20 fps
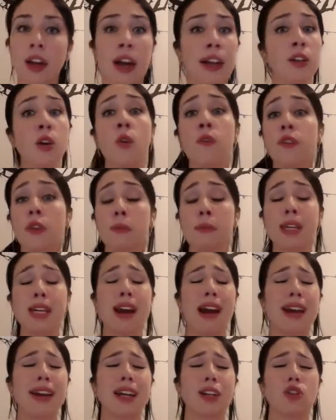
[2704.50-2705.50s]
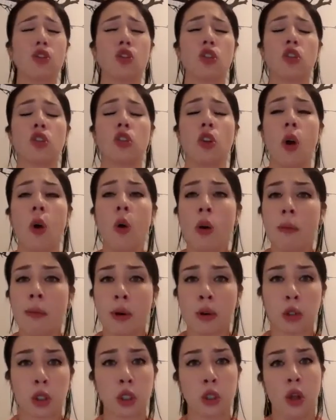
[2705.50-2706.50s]
I know for me, I get so
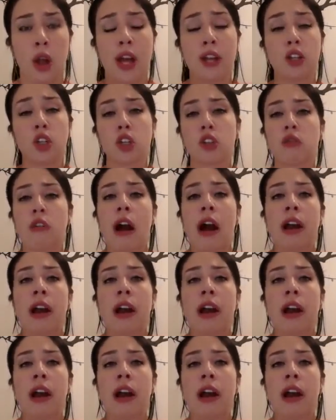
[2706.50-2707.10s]
emotional. I just cry.